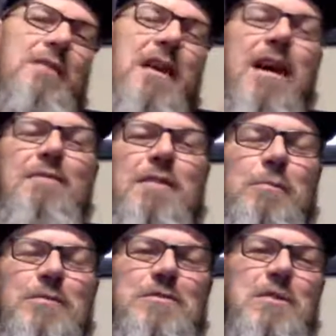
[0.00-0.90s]
any half
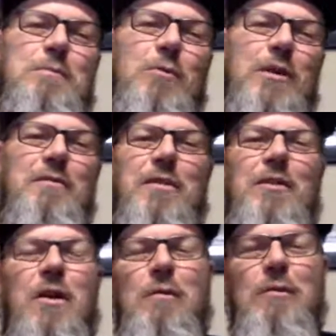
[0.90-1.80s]
helmets anymore. Even the
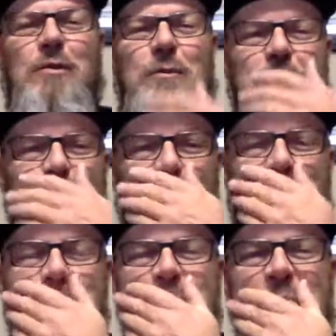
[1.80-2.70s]
novelty ones went.